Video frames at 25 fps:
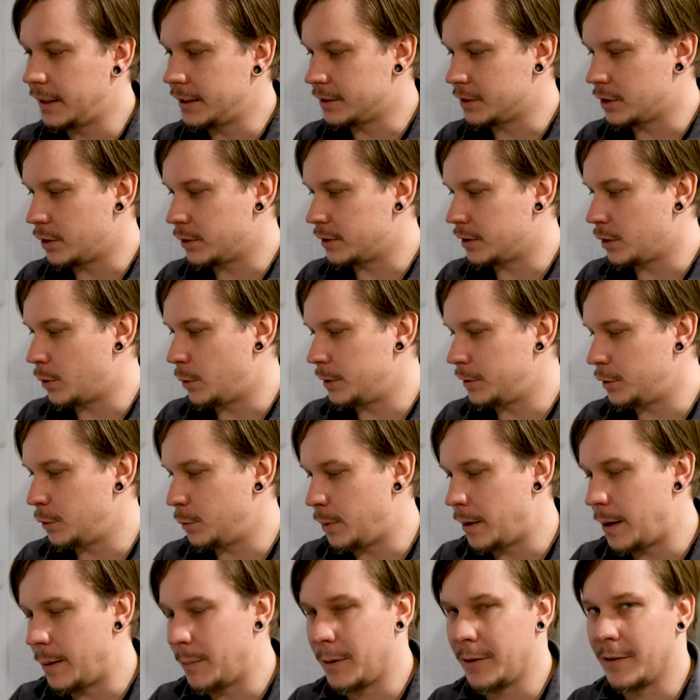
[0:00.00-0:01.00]
it. So it's going to
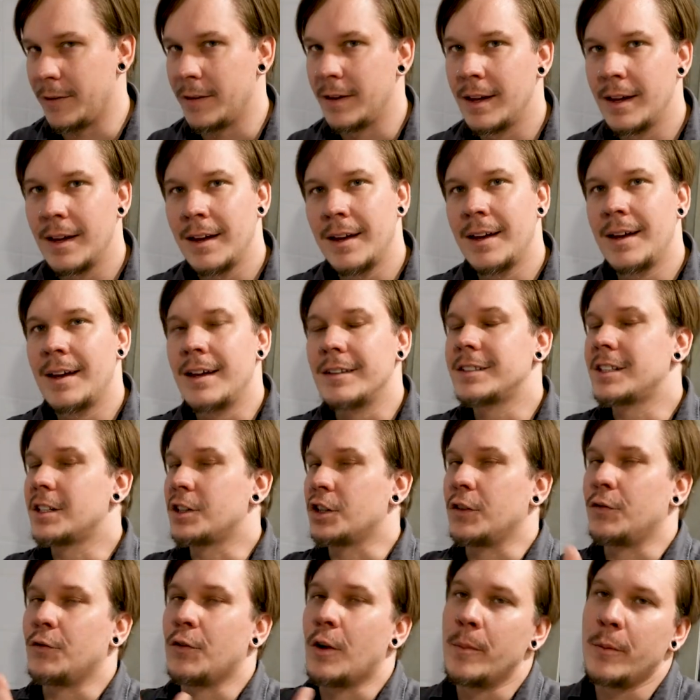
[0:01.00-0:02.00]
pump it
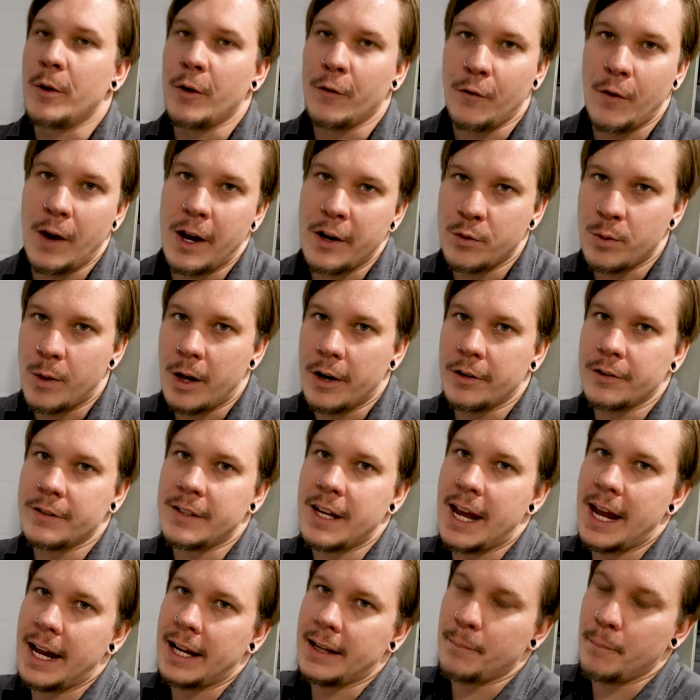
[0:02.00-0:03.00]
essentially from your freshwater
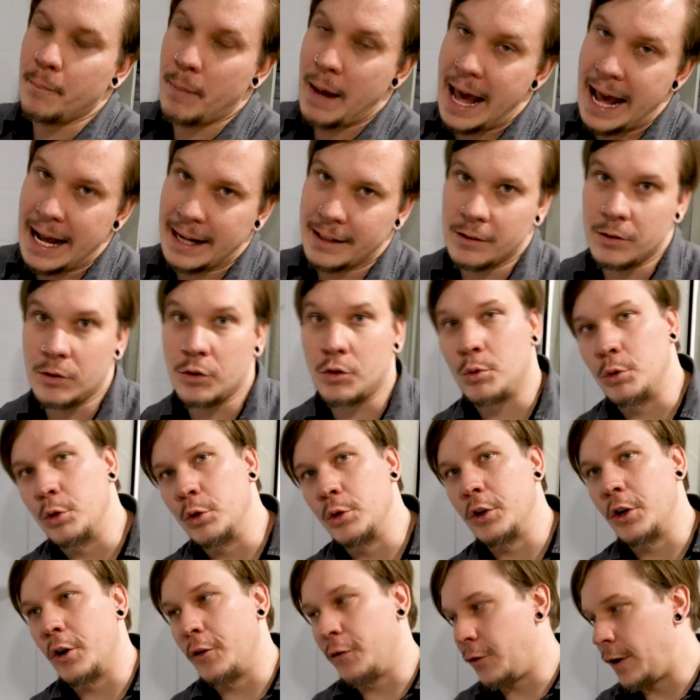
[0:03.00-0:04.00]
tank back
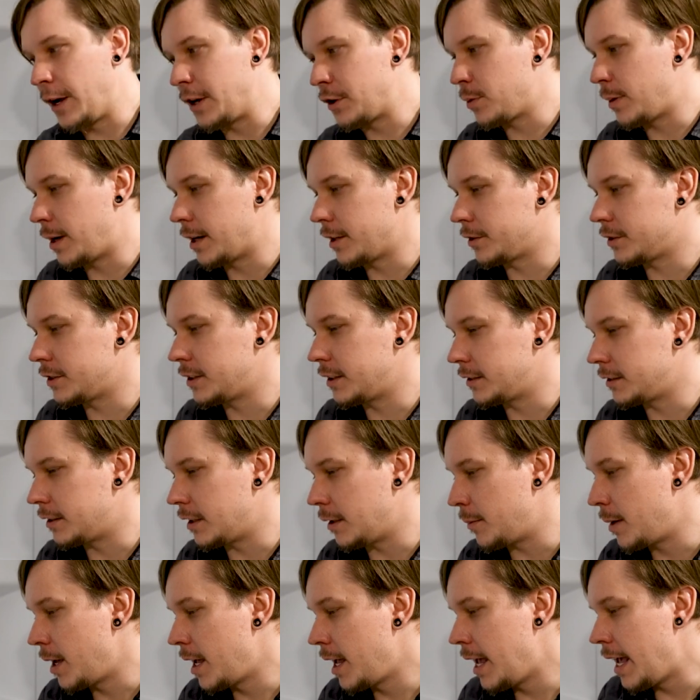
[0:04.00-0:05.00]
through your freshwater
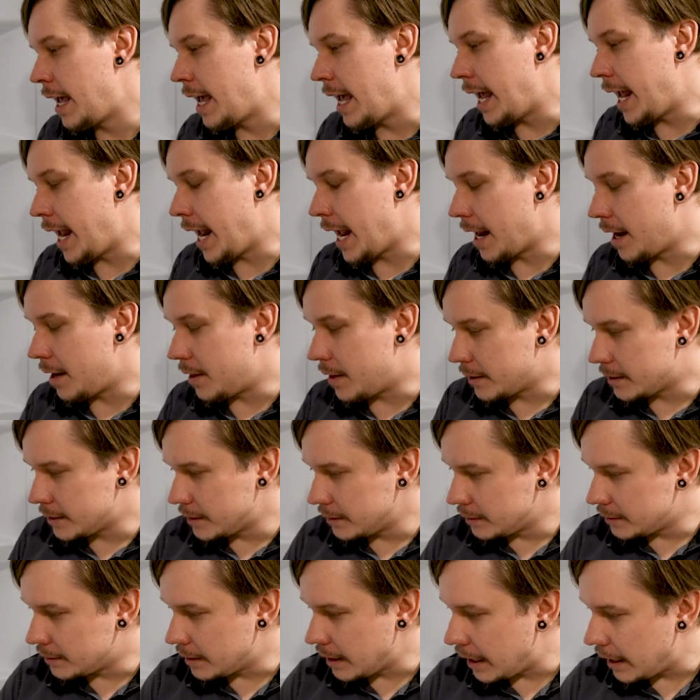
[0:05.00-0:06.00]
system. And this
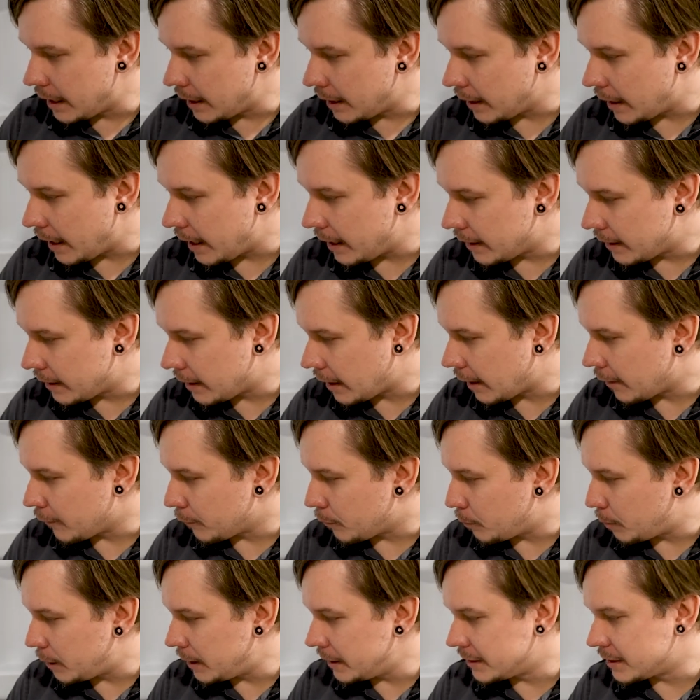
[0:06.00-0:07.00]
is a kind
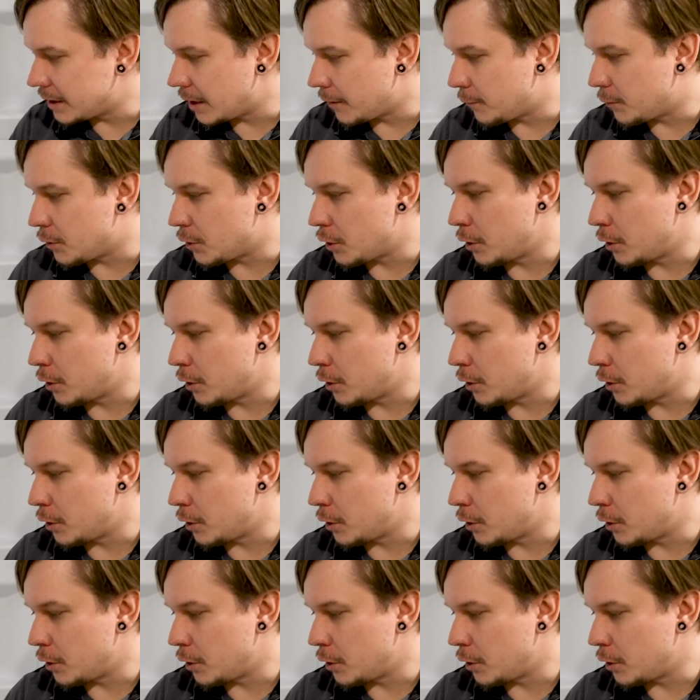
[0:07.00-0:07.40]
of piece of